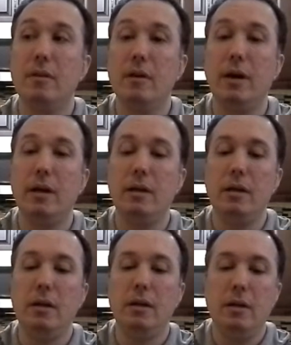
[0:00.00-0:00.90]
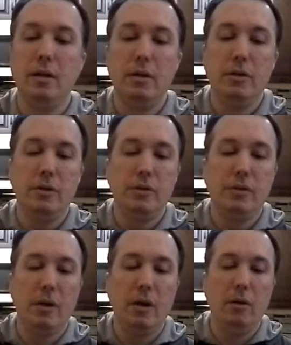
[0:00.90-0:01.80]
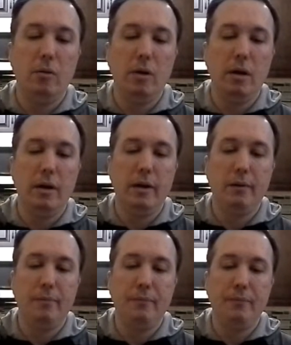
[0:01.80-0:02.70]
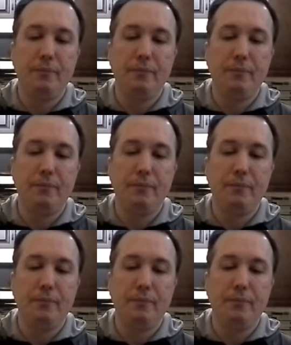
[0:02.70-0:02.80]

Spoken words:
All right. So,